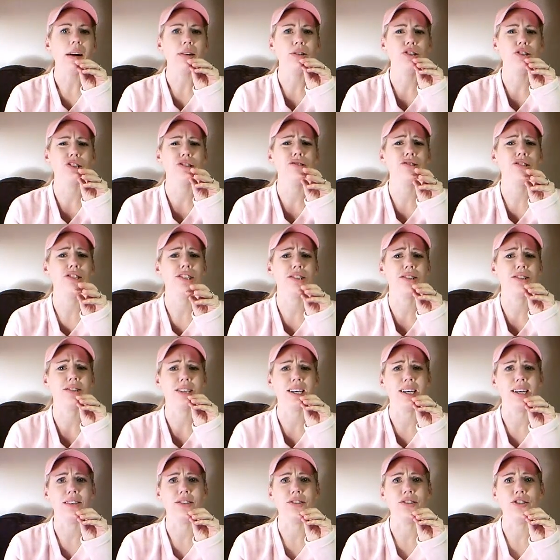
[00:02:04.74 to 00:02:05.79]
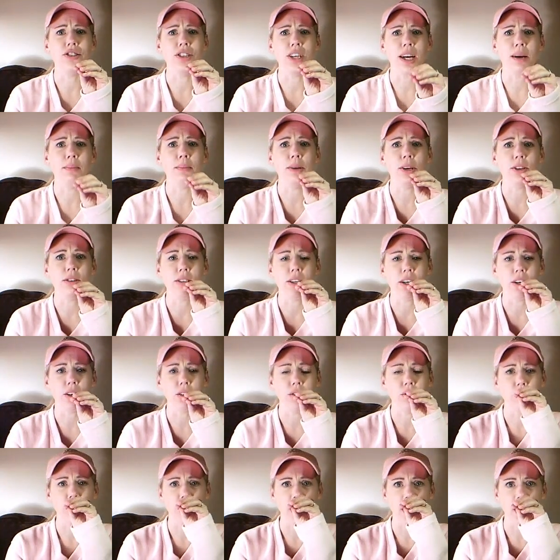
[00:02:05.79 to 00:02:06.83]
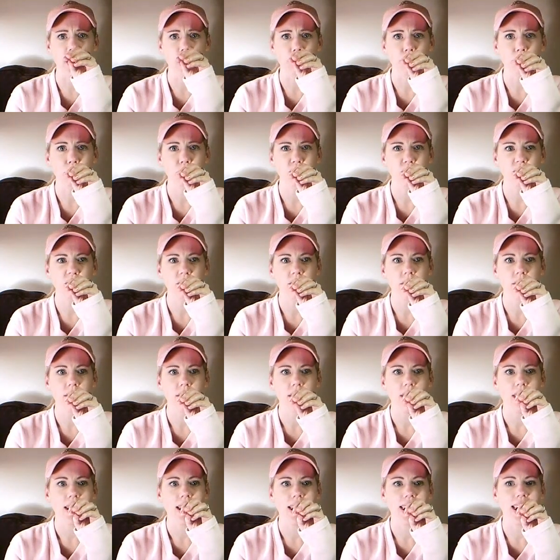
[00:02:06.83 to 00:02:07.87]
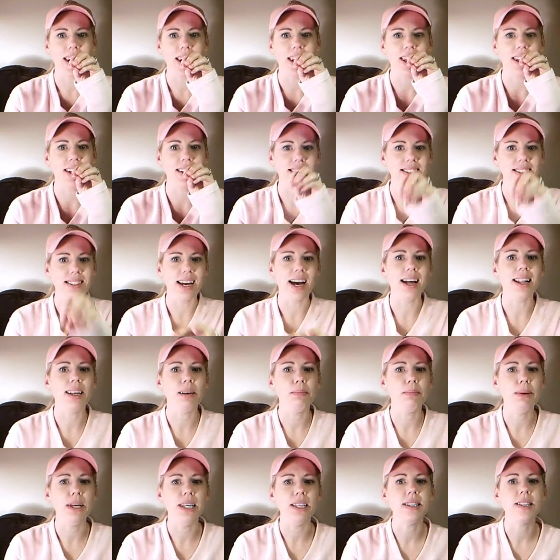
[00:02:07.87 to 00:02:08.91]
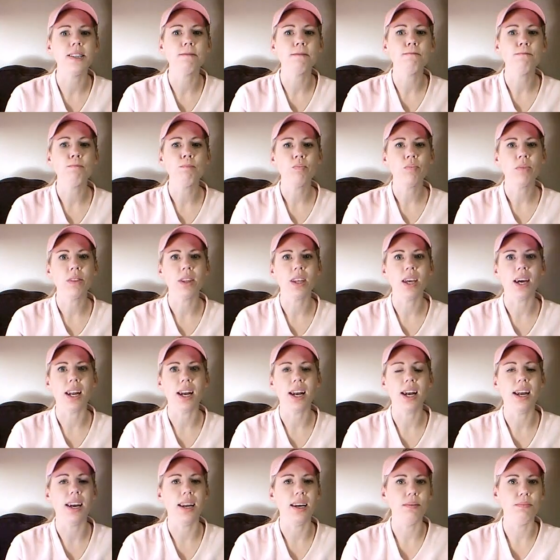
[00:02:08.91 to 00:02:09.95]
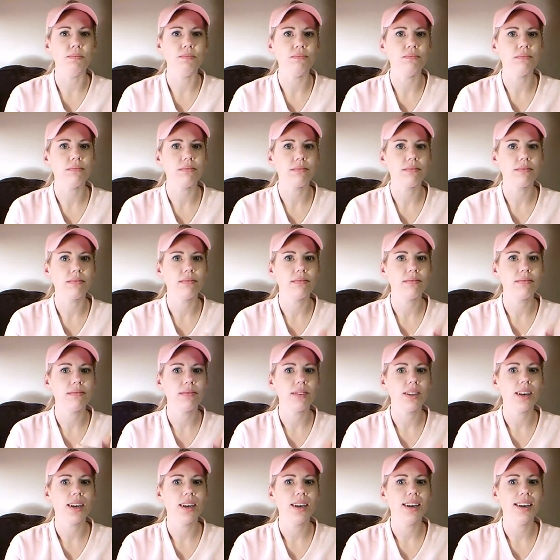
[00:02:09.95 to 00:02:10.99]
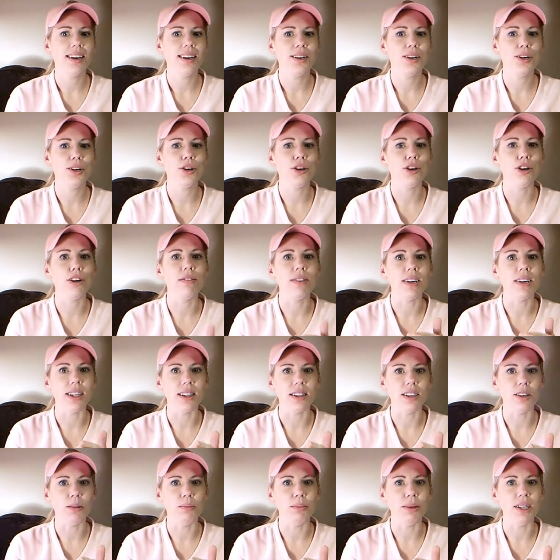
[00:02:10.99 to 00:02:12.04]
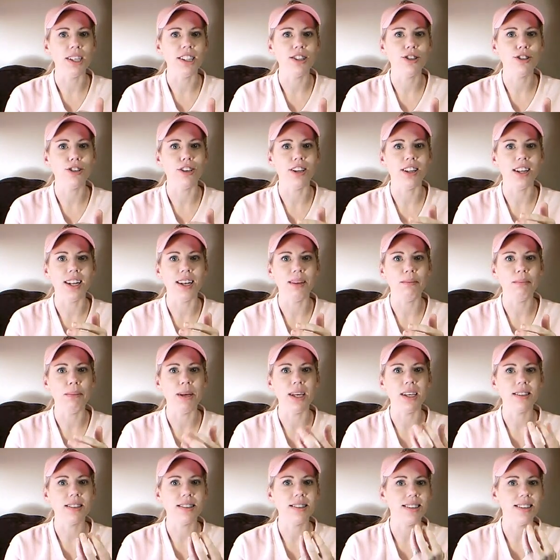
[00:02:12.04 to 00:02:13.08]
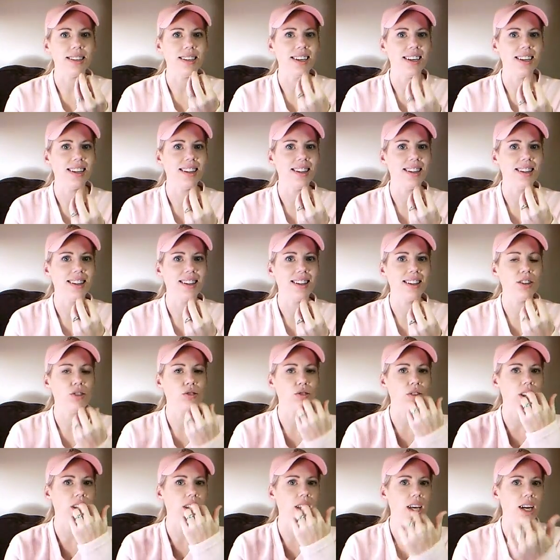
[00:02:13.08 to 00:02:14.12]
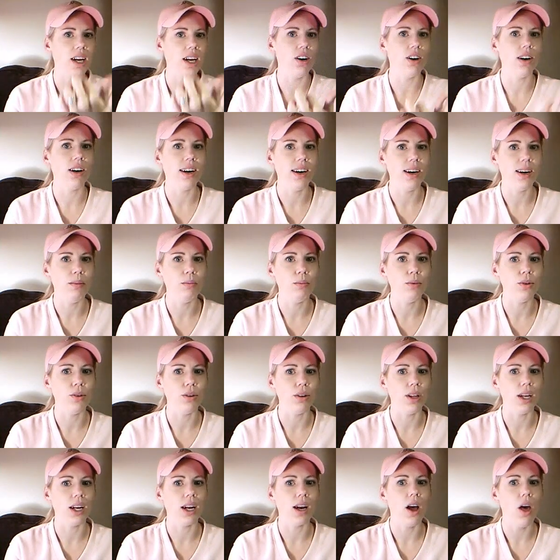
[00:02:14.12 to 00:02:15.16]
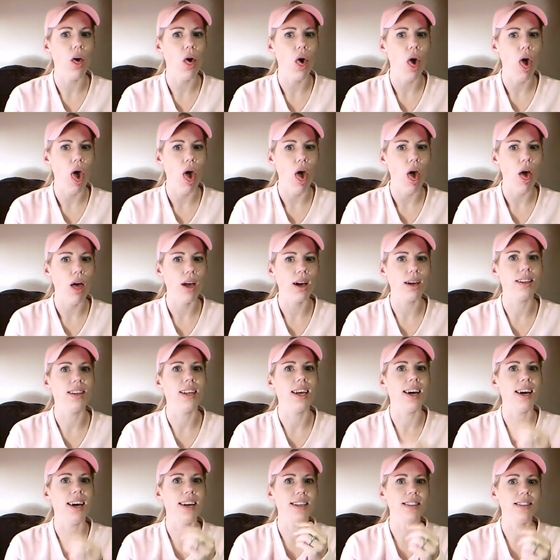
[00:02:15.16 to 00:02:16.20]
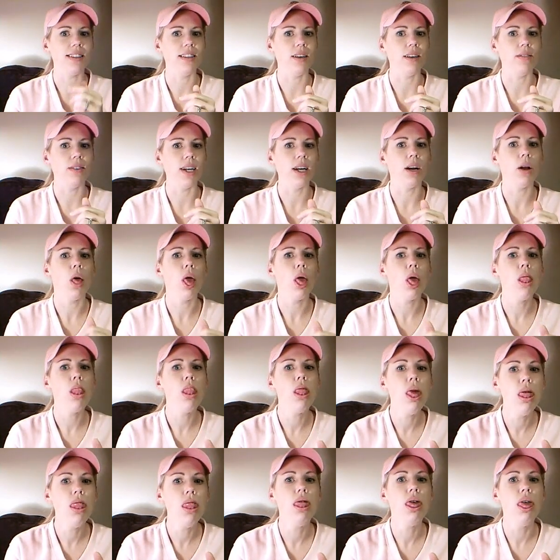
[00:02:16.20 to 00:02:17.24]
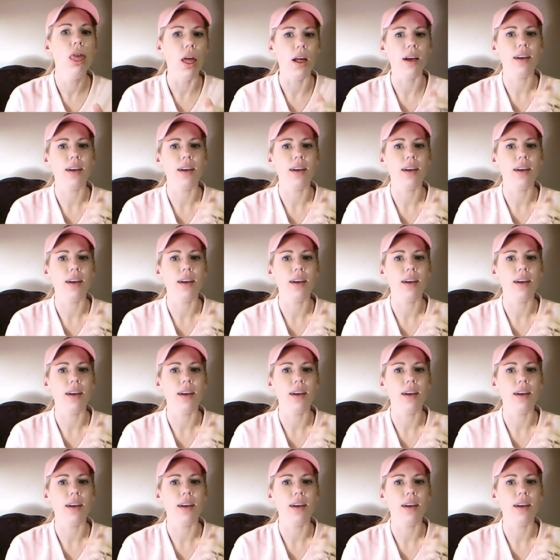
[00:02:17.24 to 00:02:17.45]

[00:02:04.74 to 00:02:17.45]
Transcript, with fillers: don't just like jam your tongue through like kind of like a salad piece. You got to kind of curve it a little bit so that it makes so the air can come through like like that instead of like